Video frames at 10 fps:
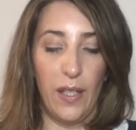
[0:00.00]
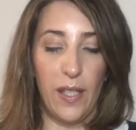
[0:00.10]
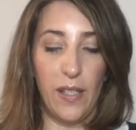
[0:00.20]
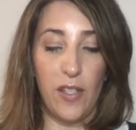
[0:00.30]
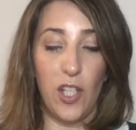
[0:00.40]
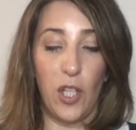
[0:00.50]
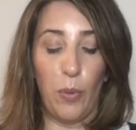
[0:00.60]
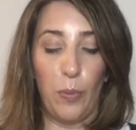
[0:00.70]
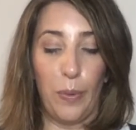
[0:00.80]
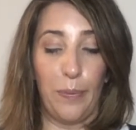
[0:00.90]
This is the
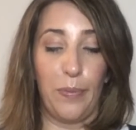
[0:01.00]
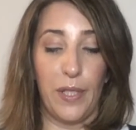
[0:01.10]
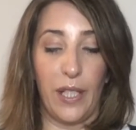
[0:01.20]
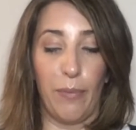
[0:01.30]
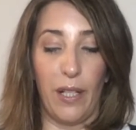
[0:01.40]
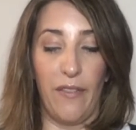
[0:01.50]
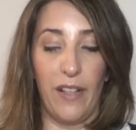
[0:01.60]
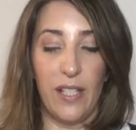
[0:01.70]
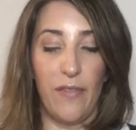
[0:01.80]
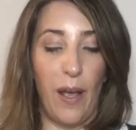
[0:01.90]
human predicament.
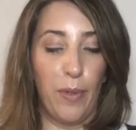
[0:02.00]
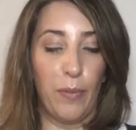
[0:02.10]
Events have happened